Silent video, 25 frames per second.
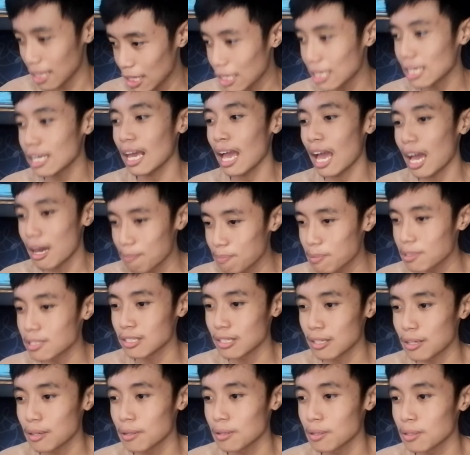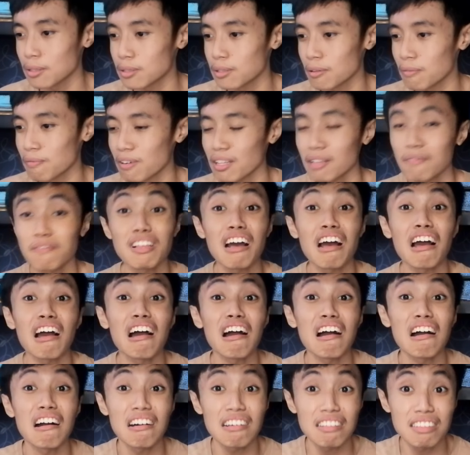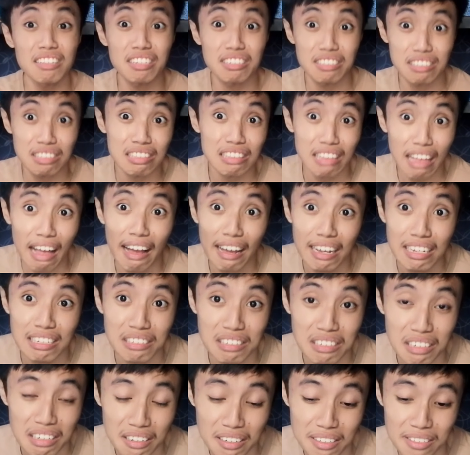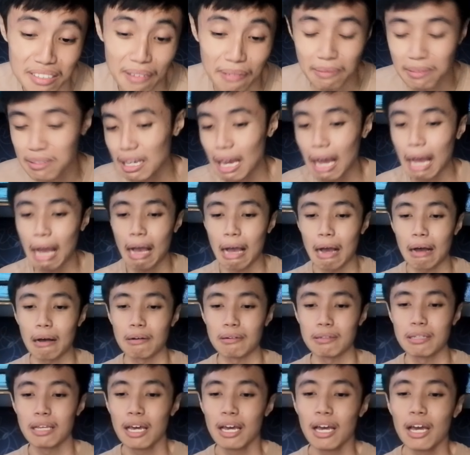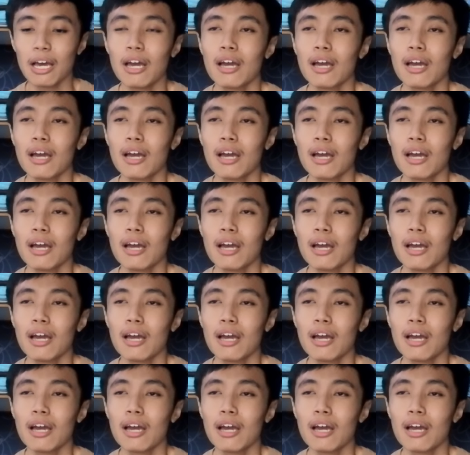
3 episodes of one of the hottest Thai GLs on town,